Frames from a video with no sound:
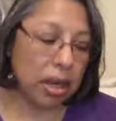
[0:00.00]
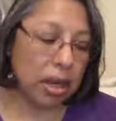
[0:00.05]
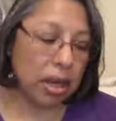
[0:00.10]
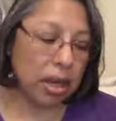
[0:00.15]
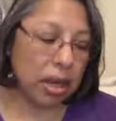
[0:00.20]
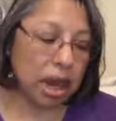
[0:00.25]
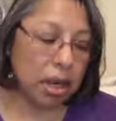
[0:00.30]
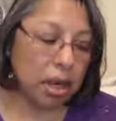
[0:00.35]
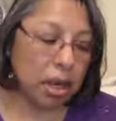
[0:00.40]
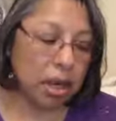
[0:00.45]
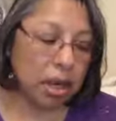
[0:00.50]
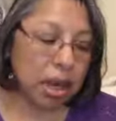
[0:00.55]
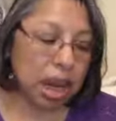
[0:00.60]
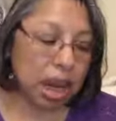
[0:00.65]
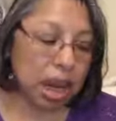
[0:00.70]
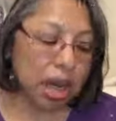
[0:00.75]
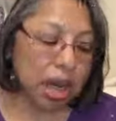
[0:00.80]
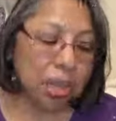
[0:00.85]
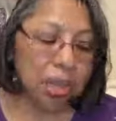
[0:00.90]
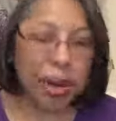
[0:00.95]
people
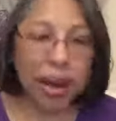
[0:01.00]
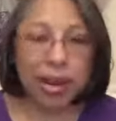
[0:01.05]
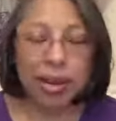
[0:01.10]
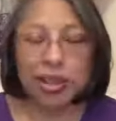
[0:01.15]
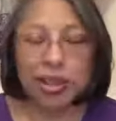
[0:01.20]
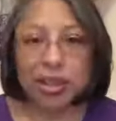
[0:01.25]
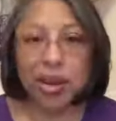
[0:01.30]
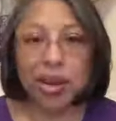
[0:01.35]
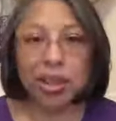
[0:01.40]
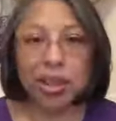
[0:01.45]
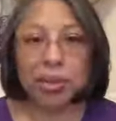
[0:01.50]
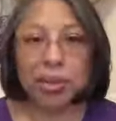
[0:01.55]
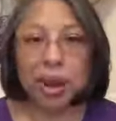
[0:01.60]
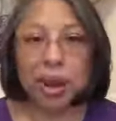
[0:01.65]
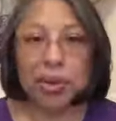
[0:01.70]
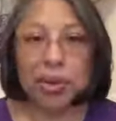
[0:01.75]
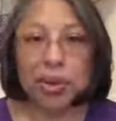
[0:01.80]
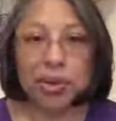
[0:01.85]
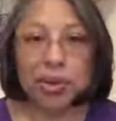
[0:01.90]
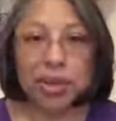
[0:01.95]
on it's called the
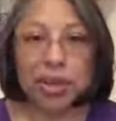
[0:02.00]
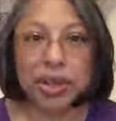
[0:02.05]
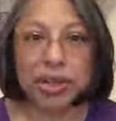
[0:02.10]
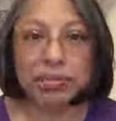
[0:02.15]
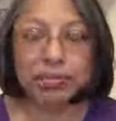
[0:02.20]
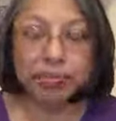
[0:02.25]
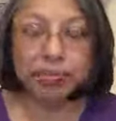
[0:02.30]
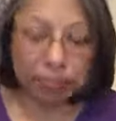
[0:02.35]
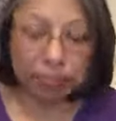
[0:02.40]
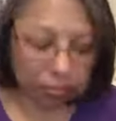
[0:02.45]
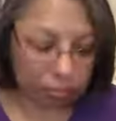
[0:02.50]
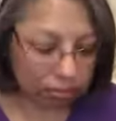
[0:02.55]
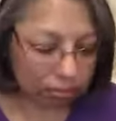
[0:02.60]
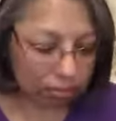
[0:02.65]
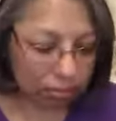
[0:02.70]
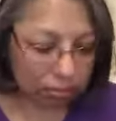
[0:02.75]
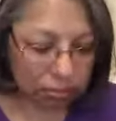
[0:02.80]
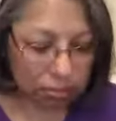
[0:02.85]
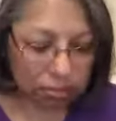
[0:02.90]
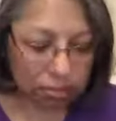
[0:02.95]
powwow trail.
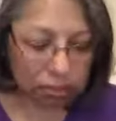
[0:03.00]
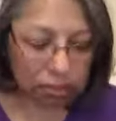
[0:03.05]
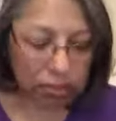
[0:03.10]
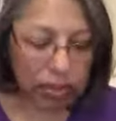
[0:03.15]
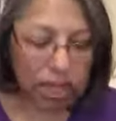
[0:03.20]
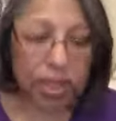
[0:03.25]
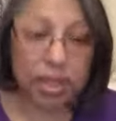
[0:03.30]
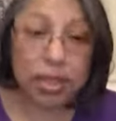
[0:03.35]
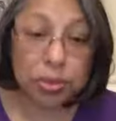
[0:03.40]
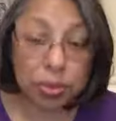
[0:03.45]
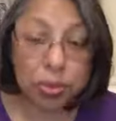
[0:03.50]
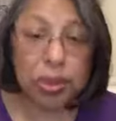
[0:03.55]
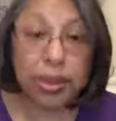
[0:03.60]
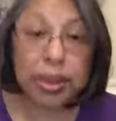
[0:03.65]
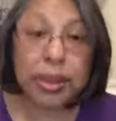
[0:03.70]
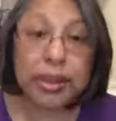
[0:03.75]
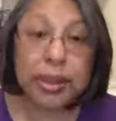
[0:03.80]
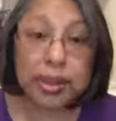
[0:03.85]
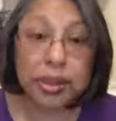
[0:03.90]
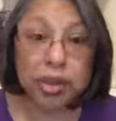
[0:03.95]
It's
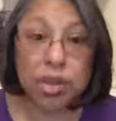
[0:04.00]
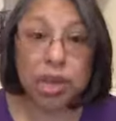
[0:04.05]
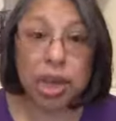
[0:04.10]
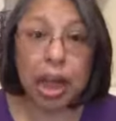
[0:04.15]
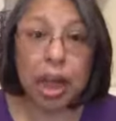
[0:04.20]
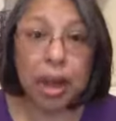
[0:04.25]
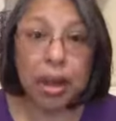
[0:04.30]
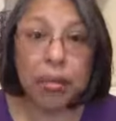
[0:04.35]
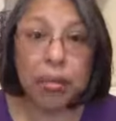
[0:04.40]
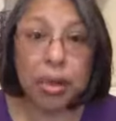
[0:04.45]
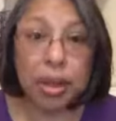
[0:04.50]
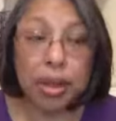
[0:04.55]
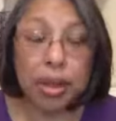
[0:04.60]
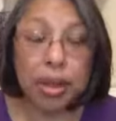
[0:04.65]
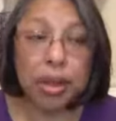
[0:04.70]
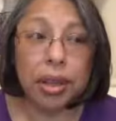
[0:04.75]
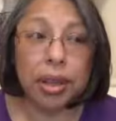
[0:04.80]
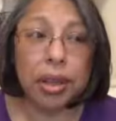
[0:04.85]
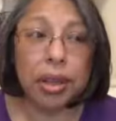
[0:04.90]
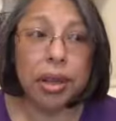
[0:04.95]
really their job.
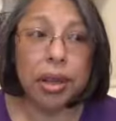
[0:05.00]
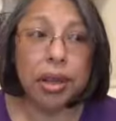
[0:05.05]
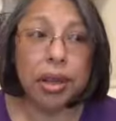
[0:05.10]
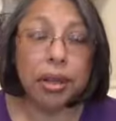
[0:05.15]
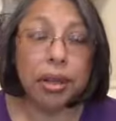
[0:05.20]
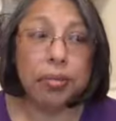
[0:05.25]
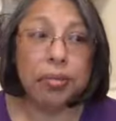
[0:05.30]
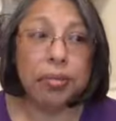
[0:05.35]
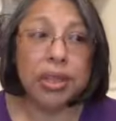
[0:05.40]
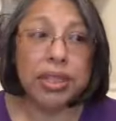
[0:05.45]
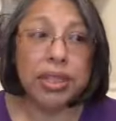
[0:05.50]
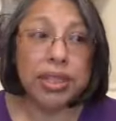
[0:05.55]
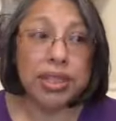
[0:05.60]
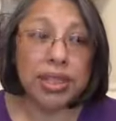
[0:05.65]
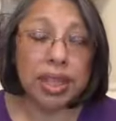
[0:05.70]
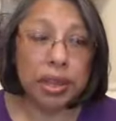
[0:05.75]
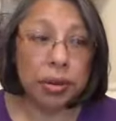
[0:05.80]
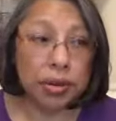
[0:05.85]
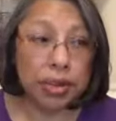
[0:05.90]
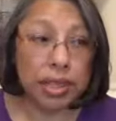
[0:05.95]
This is
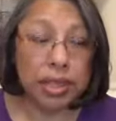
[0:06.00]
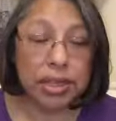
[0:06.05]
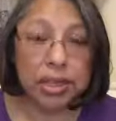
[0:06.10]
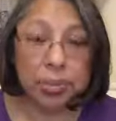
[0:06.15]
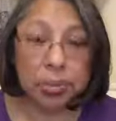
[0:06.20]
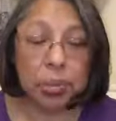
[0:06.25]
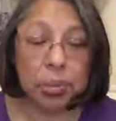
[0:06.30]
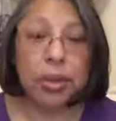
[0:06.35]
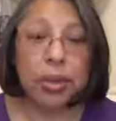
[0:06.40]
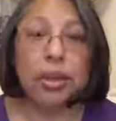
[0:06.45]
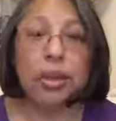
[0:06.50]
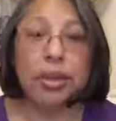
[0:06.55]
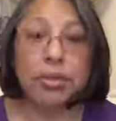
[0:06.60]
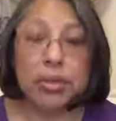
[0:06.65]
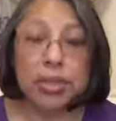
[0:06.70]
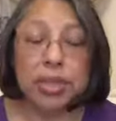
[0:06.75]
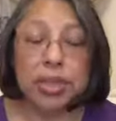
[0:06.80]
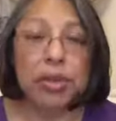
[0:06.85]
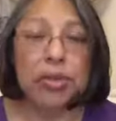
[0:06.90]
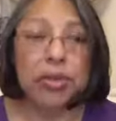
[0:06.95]
how they support
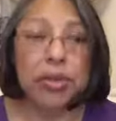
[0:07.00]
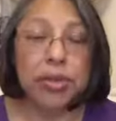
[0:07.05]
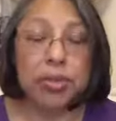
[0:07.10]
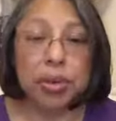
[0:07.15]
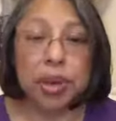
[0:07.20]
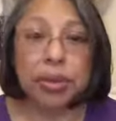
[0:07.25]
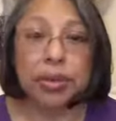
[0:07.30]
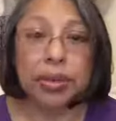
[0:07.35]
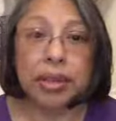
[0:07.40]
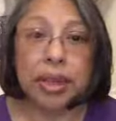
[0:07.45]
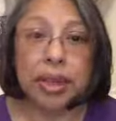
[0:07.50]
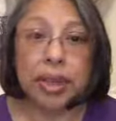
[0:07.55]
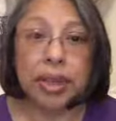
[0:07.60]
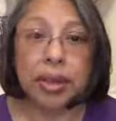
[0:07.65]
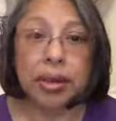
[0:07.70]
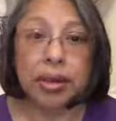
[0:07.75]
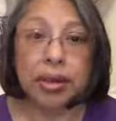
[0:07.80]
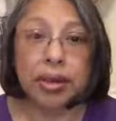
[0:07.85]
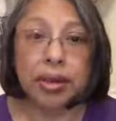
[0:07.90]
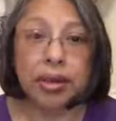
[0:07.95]
themselves throughout the
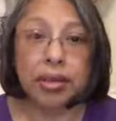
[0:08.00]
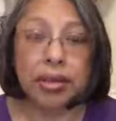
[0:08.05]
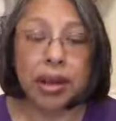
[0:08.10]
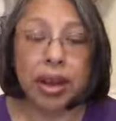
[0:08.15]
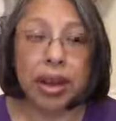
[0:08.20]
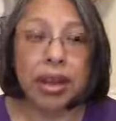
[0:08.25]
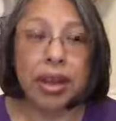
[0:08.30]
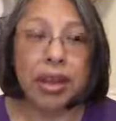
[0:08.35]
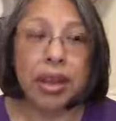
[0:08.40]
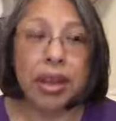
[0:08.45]
year, right?